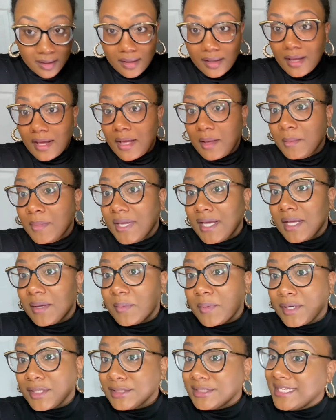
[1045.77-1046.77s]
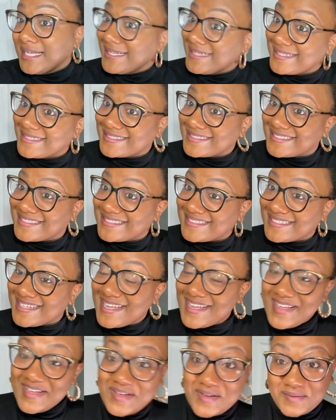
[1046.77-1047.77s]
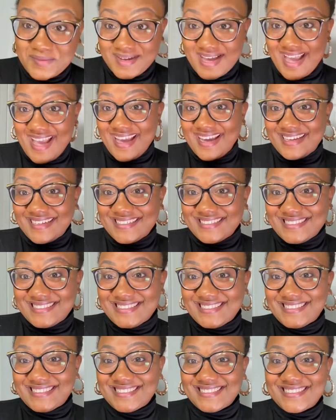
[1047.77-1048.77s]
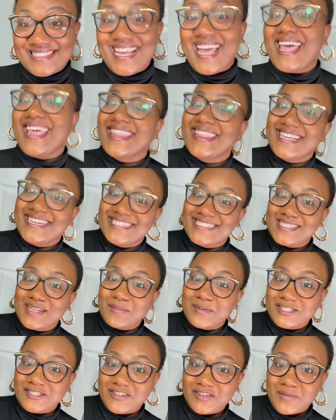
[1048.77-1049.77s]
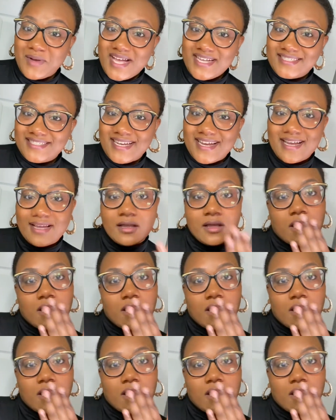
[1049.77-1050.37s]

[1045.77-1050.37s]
a makeup artist. Okay. Thanks so much for watching.